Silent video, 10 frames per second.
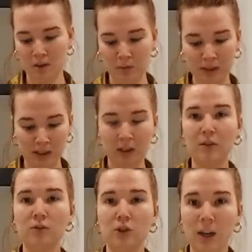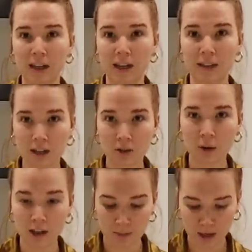we still have gigantic
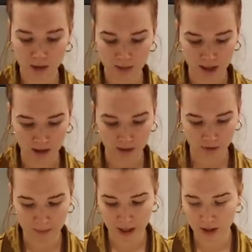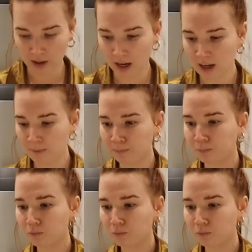twice baked potatoes from the other night.